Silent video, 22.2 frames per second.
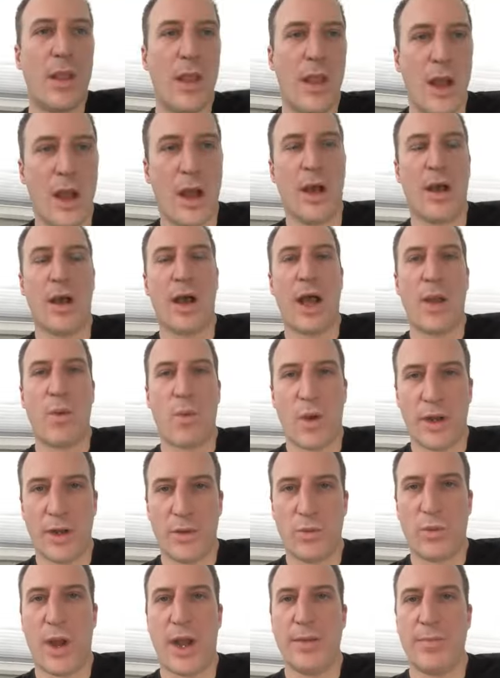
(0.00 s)
uh, i
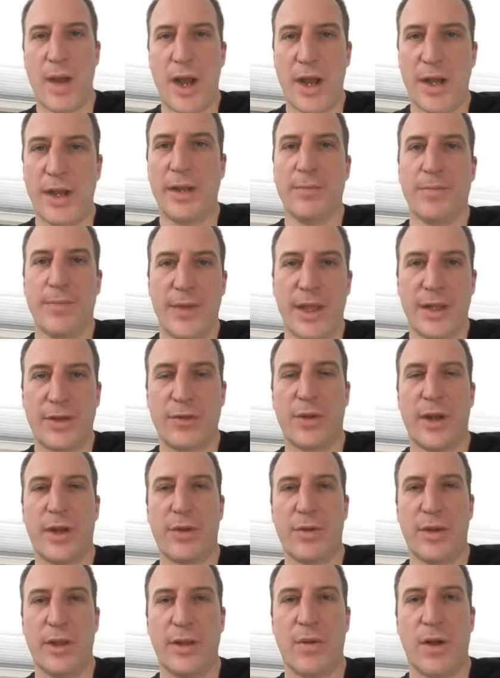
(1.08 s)
wanted wide body that's what i
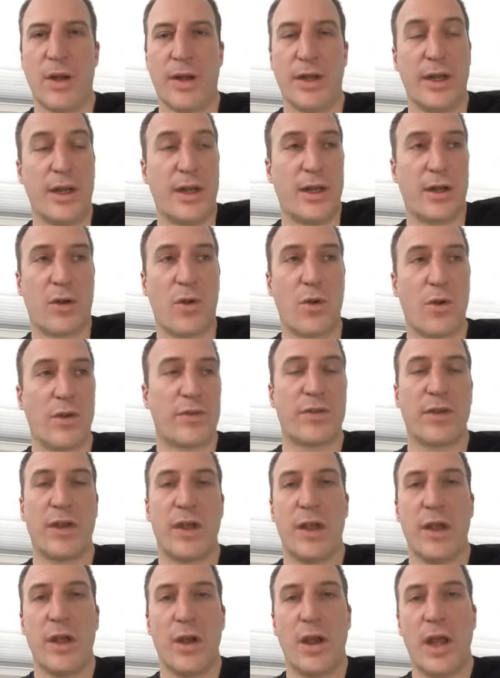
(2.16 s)
really wanted and of course
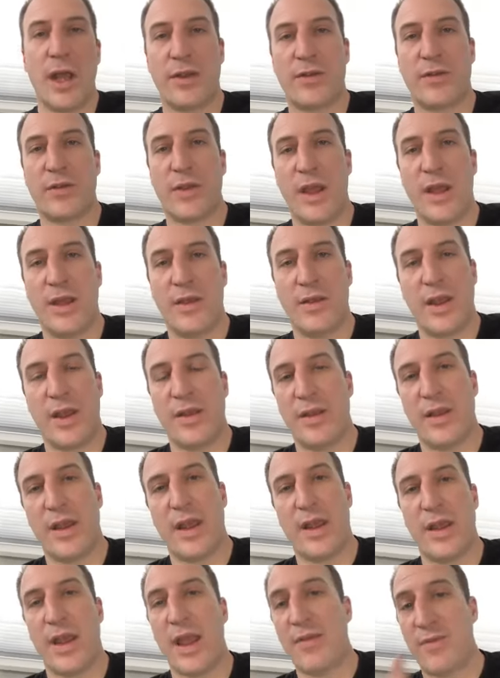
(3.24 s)
as it, it,